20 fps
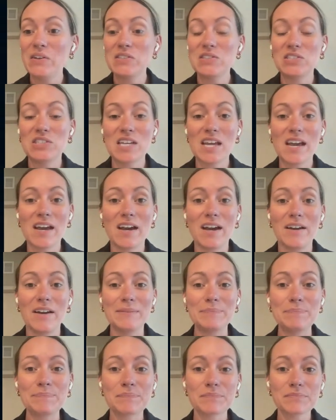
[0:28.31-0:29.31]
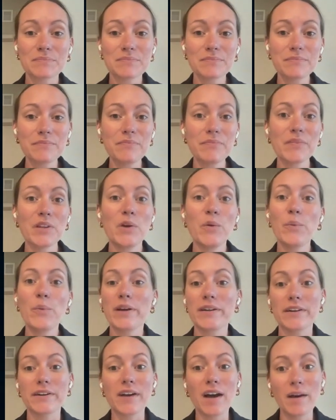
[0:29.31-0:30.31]
You can share
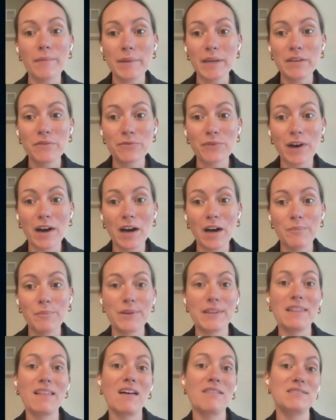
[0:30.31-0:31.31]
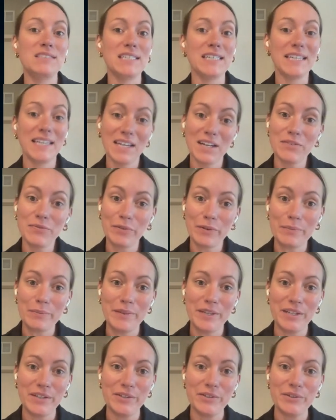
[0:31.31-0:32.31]
where you're coming from. We'd love to hear
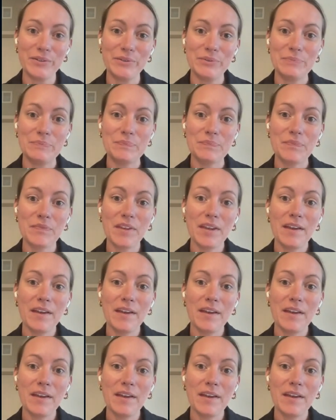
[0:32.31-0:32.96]
from you.